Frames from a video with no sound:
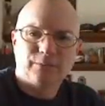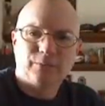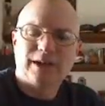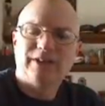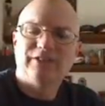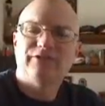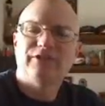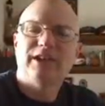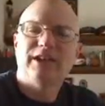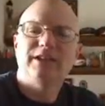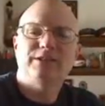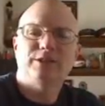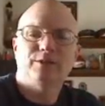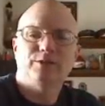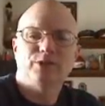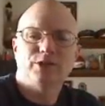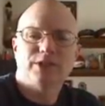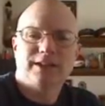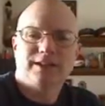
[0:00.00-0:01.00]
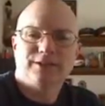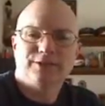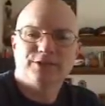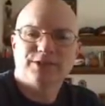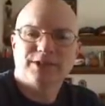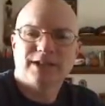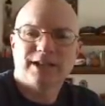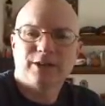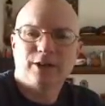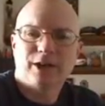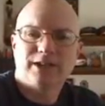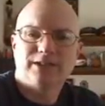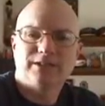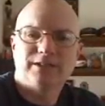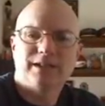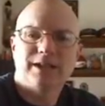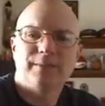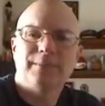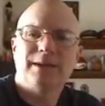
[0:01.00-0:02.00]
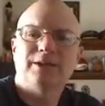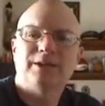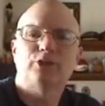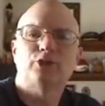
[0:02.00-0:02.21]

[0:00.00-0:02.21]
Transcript: when I faced those challenges head on, to come out